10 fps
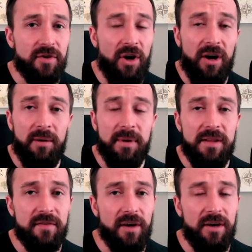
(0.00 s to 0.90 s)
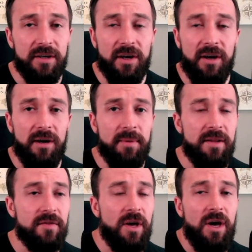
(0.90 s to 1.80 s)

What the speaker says: commons, uncommons,